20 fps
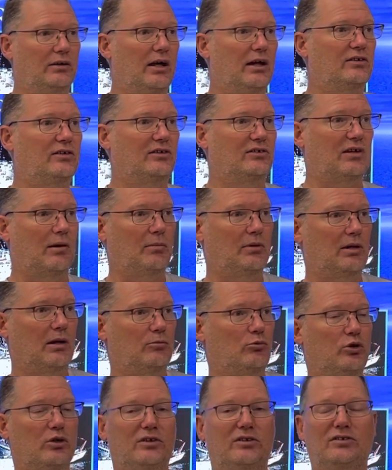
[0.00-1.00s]
And some of them
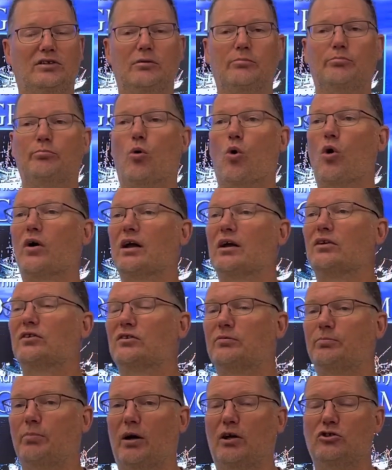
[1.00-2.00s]
you could see boring
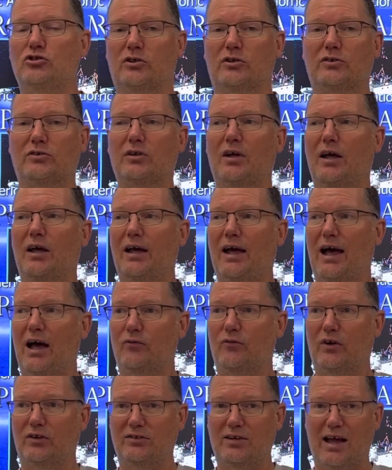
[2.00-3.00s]
sponges
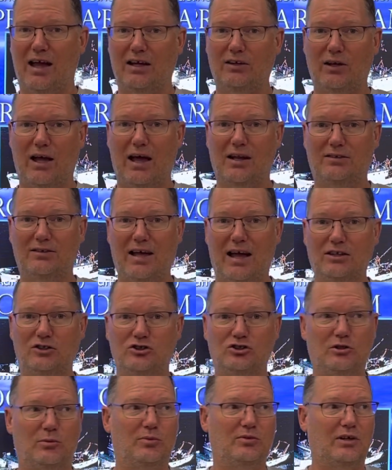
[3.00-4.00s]
have atta had
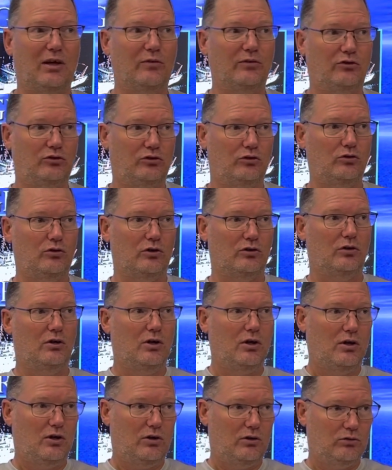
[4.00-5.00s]
attached themselves to the,
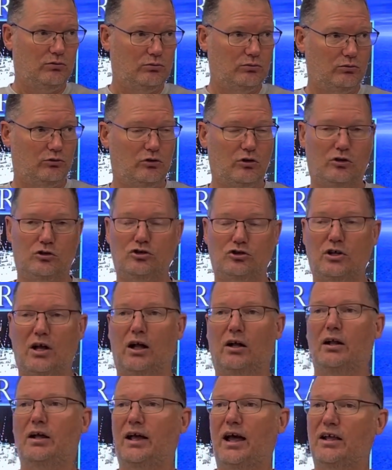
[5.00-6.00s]
to the
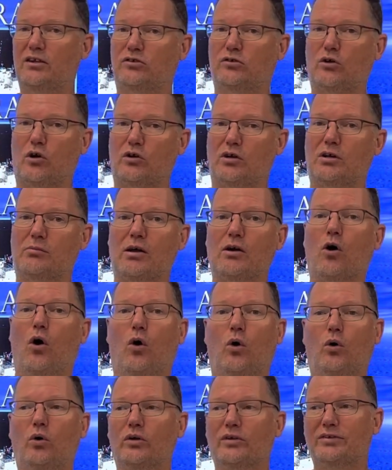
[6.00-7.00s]
shell and started to make
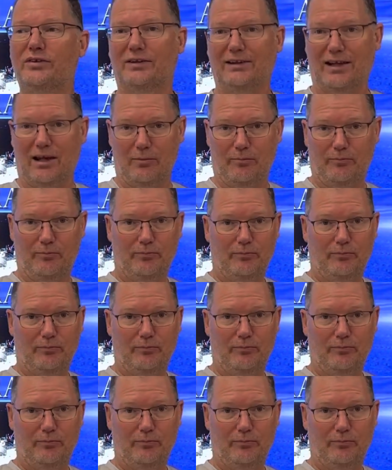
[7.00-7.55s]
holes in them.